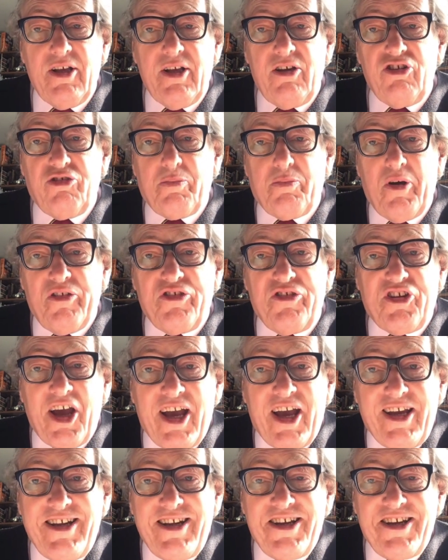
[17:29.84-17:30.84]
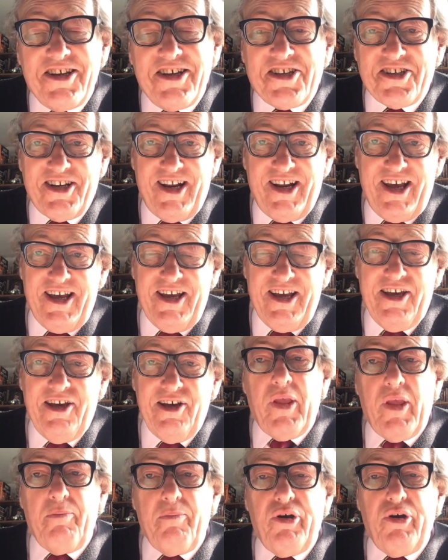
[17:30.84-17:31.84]
spontaneously,
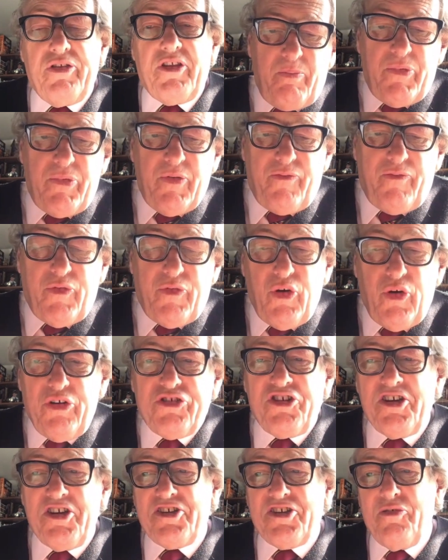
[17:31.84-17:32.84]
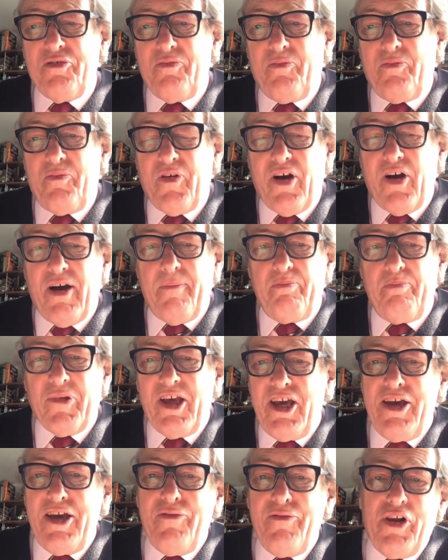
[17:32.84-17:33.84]
but the forces of
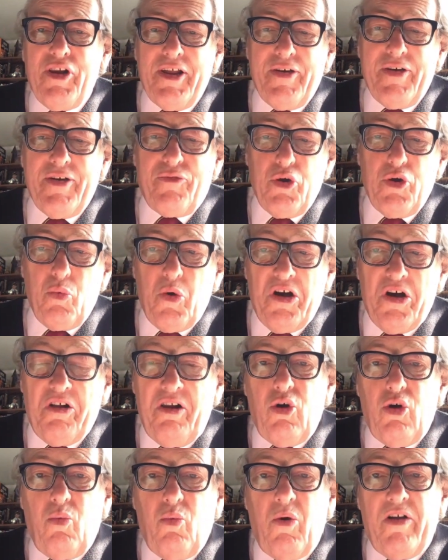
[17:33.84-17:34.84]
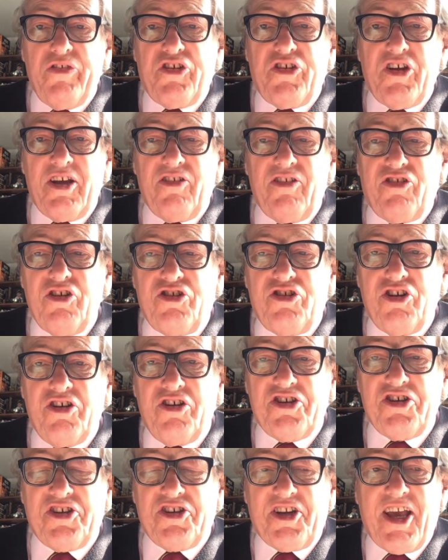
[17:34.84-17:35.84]
evil, if you will, wanting to
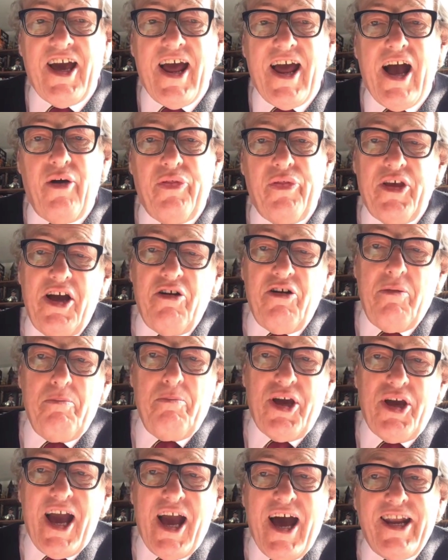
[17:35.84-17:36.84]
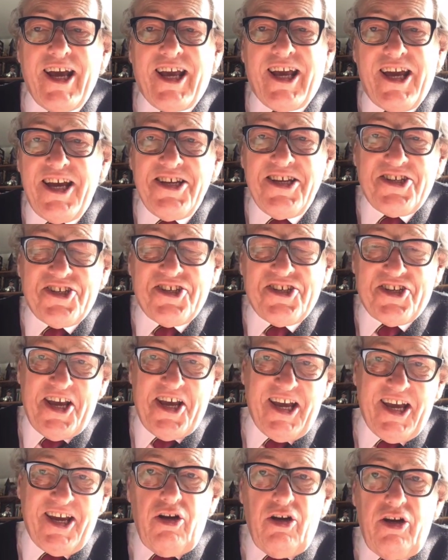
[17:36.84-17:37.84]
just get out there and be
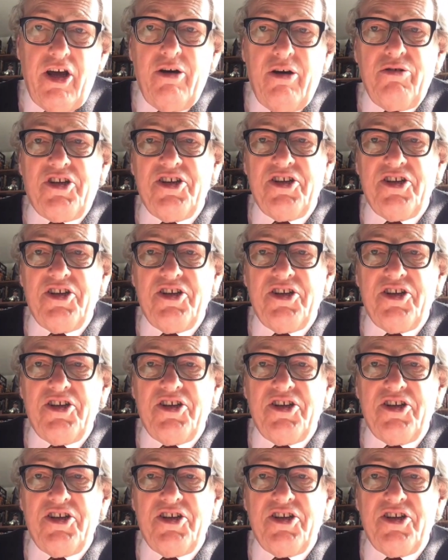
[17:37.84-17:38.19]
anarchistic, no